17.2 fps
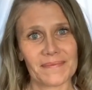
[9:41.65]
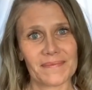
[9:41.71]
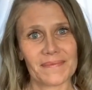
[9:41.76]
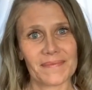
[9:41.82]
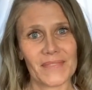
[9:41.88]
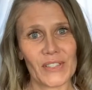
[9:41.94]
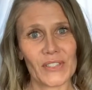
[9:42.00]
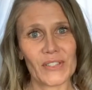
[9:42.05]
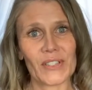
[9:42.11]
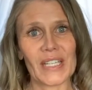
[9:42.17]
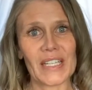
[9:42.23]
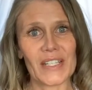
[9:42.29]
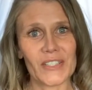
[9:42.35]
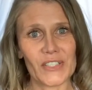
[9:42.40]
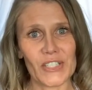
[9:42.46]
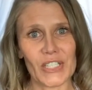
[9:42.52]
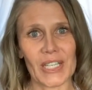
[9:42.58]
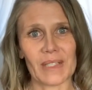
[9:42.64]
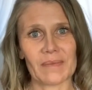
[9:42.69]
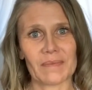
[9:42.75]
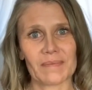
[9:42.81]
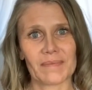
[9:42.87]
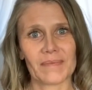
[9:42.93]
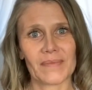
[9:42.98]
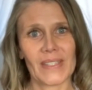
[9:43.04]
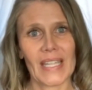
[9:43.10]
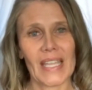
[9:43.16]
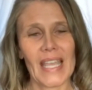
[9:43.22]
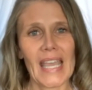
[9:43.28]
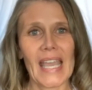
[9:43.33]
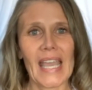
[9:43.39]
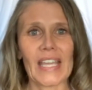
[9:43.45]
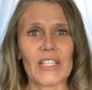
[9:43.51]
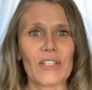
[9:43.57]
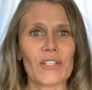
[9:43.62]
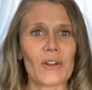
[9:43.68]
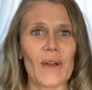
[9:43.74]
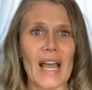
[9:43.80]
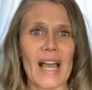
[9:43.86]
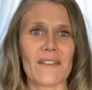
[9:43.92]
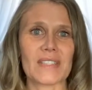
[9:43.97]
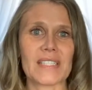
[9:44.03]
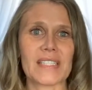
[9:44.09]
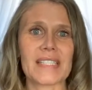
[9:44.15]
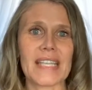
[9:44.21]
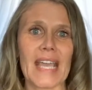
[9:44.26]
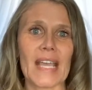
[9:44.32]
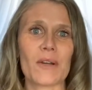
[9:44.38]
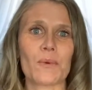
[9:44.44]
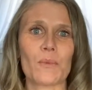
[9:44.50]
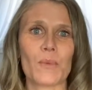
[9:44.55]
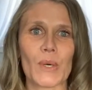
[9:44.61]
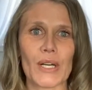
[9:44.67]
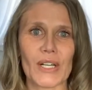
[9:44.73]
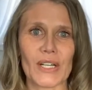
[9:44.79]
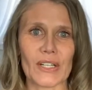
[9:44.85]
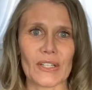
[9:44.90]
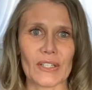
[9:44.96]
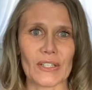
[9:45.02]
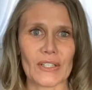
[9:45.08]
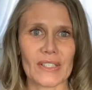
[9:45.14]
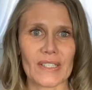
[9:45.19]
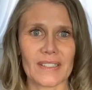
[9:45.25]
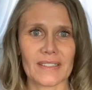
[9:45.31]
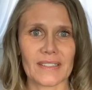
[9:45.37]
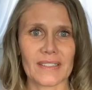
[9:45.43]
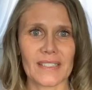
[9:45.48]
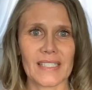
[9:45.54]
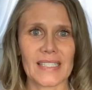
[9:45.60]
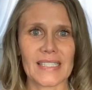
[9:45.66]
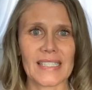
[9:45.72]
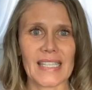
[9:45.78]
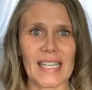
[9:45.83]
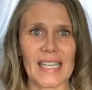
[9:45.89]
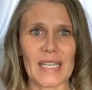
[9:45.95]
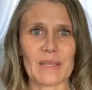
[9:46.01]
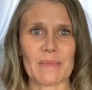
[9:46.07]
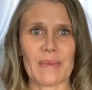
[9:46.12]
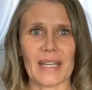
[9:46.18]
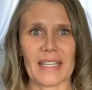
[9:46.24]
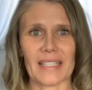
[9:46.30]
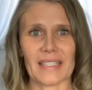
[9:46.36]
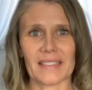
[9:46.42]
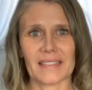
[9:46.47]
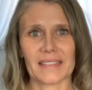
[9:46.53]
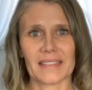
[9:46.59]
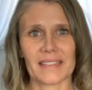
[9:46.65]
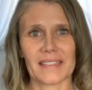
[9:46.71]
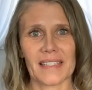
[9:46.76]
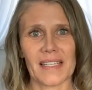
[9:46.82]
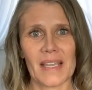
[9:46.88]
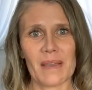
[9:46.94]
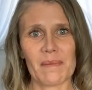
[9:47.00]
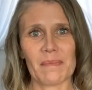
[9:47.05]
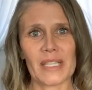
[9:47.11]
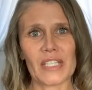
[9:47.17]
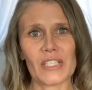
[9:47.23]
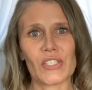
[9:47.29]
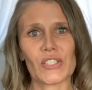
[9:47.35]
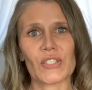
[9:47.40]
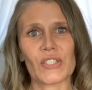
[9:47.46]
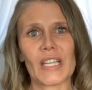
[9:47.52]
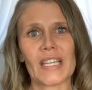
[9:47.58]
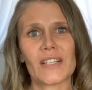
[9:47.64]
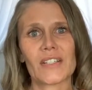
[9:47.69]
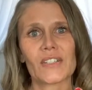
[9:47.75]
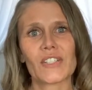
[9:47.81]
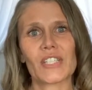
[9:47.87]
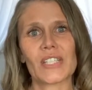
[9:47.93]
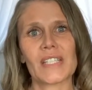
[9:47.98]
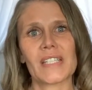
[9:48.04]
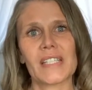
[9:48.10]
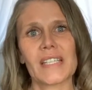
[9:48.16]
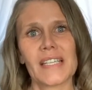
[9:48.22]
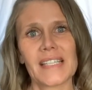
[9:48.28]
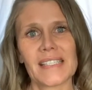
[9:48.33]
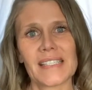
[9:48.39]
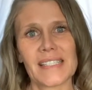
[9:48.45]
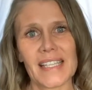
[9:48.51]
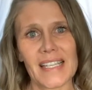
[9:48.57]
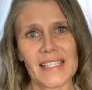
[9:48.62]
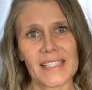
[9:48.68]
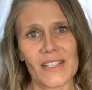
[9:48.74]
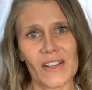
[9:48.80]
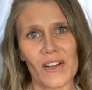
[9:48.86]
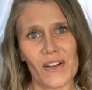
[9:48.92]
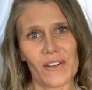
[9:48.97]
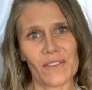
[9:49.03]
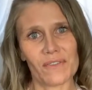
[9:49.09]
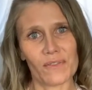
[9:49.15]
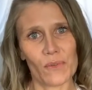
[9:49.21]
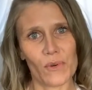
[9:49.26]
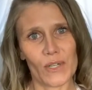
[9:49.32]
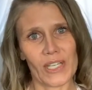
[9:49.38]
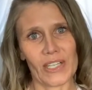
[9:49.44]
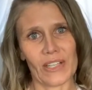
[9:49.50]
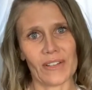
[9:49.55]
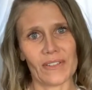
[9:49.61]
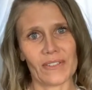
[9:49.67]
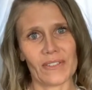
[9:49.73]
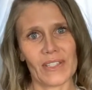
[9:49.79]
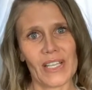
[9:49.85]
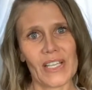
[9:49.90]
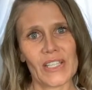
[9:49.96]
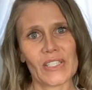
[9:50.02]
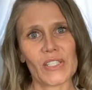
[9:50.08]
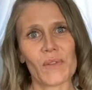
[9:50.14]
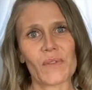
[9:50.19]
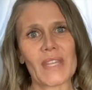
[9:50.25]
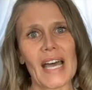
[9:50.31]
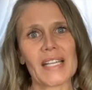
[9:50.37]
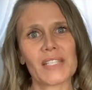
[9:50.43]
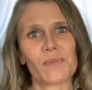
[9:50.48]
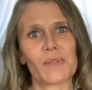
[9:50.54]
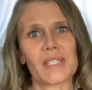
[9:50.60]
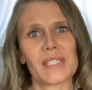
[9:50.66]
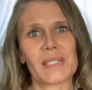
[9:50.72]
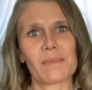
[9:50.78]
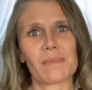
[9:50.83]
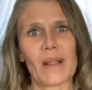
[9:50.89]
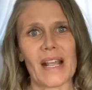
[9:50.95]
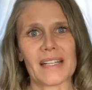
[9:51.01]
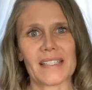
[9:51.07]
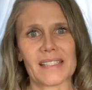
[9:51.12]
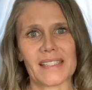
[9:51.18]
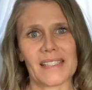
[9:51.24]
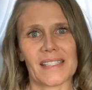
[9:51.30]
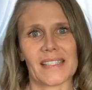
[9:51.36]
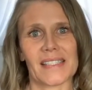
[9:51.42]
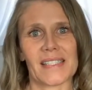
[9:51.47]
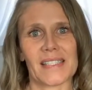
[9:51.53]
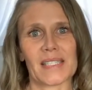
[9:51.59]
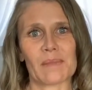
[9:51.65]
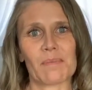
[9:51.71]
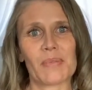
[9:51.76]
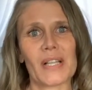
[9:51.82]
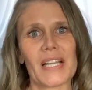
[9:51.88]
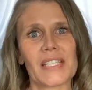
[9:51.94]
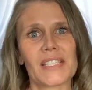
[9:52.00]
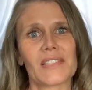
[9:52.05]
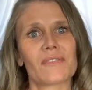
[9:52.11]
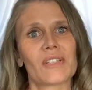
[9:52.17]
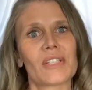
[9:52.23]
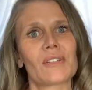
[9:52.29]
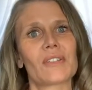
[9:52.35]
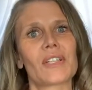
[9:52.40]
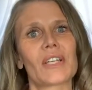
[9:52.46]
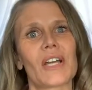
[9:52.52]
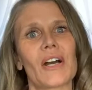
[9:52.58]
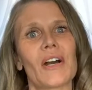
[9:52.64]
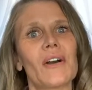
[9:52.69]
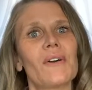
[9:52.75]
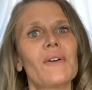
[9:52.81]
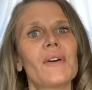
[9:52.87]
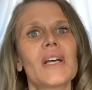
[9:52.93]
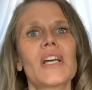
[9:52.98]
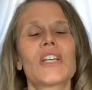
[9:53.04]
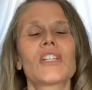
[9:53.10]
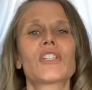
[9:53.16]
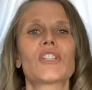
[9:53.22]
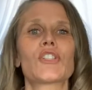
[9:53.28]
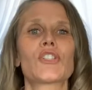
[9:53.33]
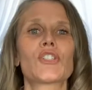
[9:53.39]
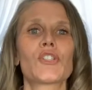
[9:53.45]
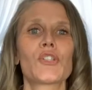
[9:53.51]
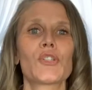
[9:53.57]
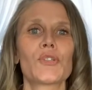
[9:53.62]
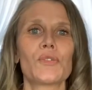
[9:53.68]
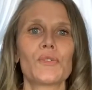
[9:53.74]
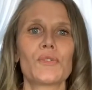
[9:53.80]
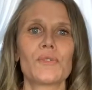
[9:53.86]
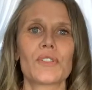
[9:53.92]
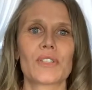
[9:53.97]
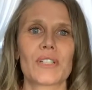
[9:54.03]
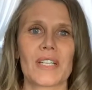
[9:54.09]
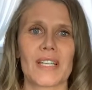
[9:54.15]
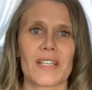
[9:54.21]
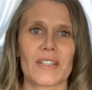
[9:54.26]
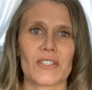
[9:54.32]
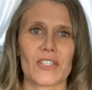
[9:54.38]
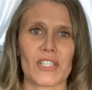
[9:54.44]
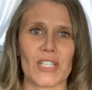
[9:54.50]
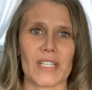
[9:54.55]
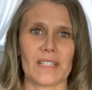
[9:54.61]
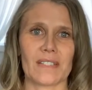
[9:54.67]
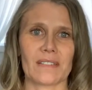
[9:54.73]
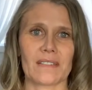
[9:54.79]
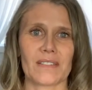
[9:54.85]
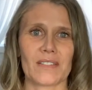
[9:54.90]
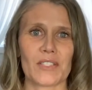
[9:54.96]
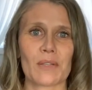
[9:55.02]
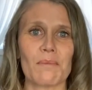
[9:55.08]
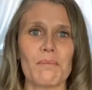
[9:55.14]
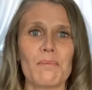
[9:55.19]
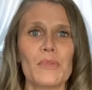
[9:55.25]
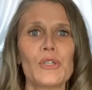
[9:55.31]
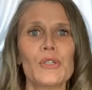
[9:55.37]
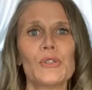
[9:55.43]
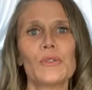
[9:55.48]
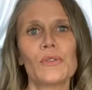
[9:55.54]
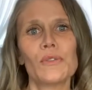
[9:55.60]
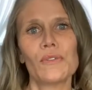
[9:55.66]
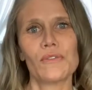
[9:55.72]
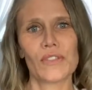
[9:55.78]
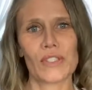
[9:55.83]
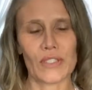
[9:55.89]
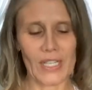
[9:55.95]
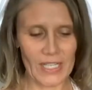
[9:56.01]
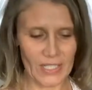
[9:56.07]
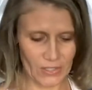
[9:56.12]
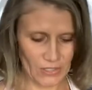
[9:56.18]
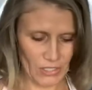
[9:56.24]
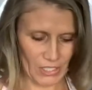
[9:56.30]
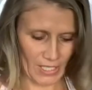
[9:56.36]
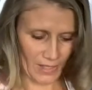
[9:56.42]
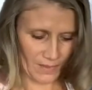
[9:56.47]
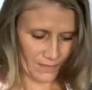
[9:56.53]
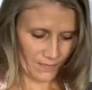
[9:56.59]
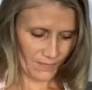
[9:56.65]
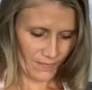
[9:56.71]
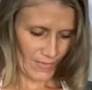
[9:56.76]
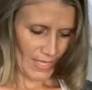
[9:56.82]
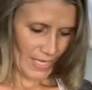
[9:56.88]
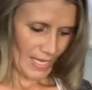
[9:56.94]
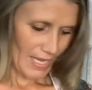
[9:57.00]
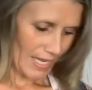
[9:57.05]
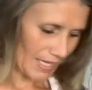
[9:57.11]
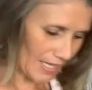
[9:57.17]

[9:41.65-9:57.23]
your energy. And you don't have to say a word to anybody because your energy says it all for you. So that's what this practice is. It's a place for you to go to tune your energy, to move your energy. And I